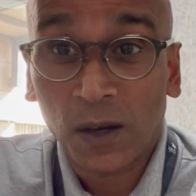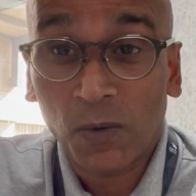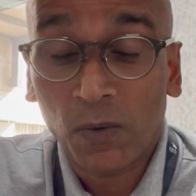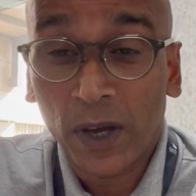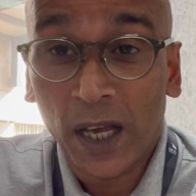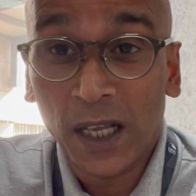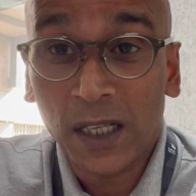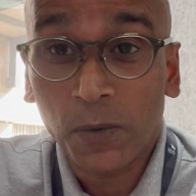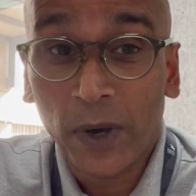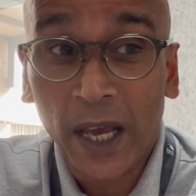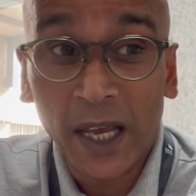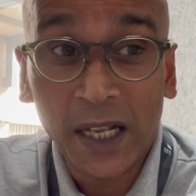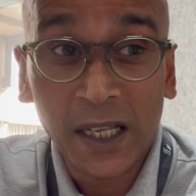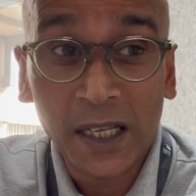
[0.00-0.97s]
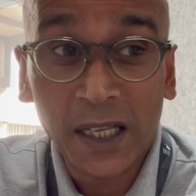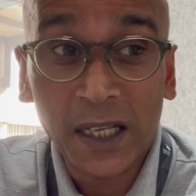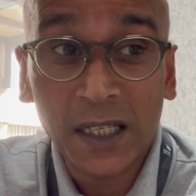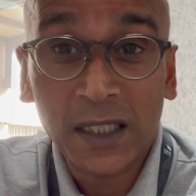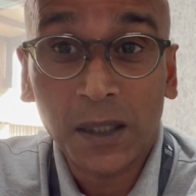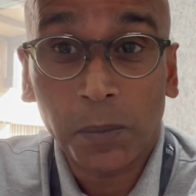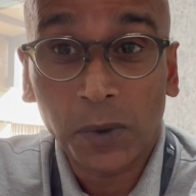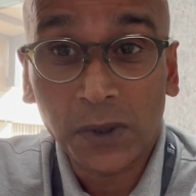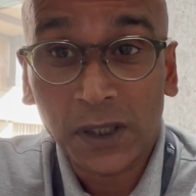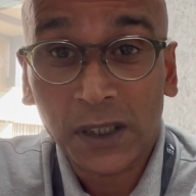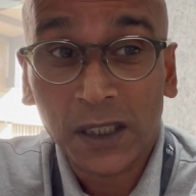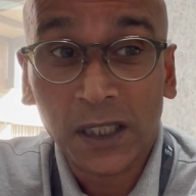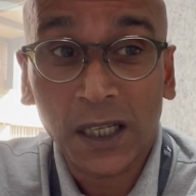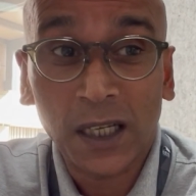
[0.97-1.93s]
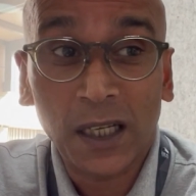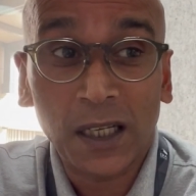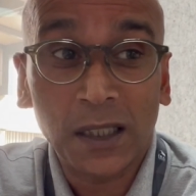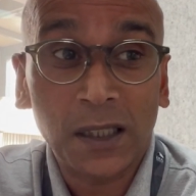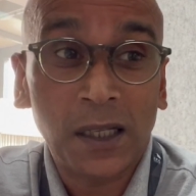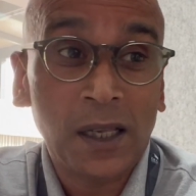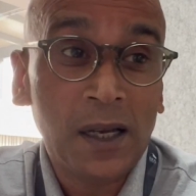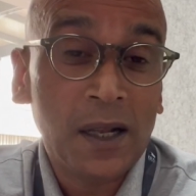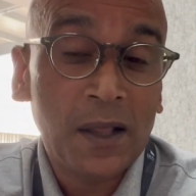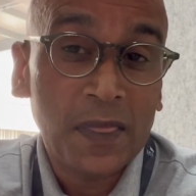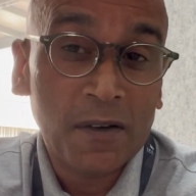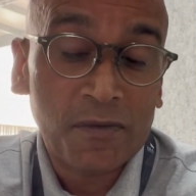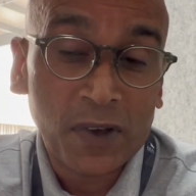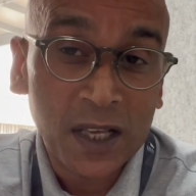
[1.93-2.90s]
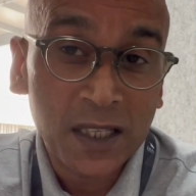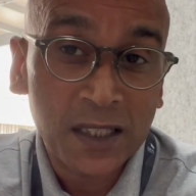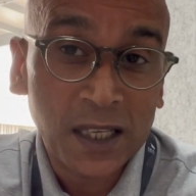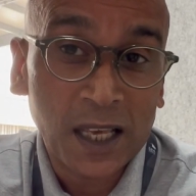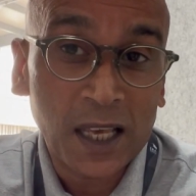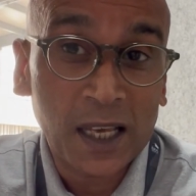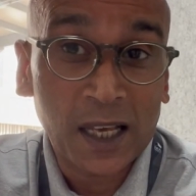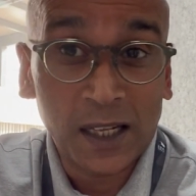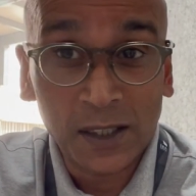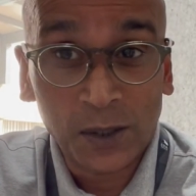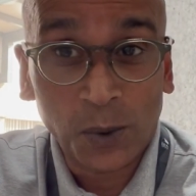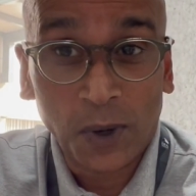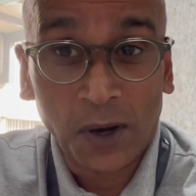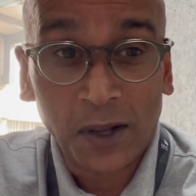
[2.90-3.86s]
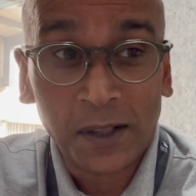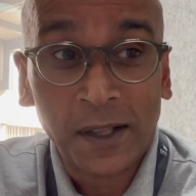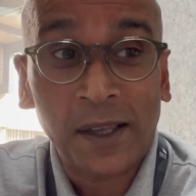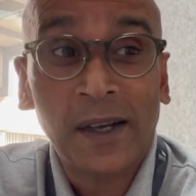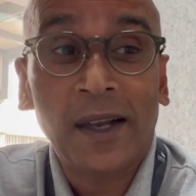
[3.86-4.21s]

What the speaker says: where it is, the position, the facing, and so on.